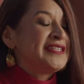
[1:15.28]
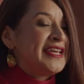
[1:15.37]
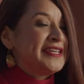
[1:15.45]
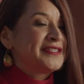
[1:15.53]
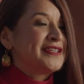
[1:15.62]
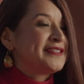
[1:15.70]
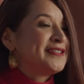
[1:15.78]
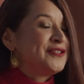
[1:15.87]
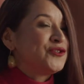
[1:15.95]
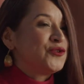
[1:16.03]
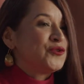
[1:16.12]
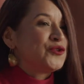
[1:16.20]
takes us
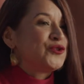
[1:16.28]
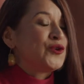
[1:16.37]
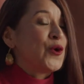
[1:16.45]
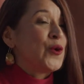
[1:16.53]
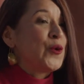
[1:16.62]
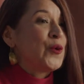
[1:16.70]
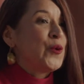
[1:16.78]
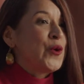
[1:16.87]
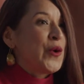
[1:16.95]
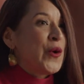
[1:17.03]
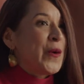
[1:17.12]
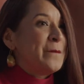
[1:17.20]
into so
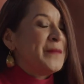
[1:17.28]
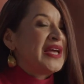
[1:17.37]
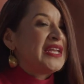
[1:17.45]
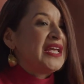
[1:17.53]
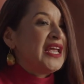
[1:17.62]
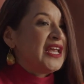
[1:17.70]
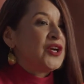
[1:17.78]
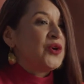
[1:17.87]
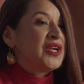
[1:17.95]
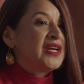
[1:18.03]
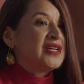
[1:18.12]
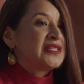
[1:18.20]
many
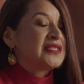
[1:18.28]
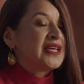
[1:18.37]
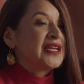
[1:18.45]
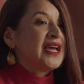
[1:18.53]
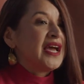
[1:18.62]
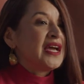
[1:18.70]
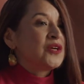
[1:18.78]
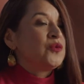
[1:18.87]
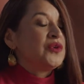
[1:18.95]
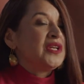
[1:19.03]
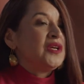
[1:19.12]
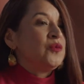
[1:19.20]
areas like
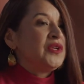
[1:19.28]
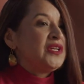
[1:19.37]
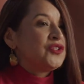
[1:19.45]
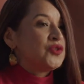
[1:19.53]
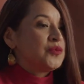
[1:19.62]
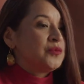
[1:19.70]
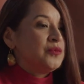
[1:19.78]
equity. We need to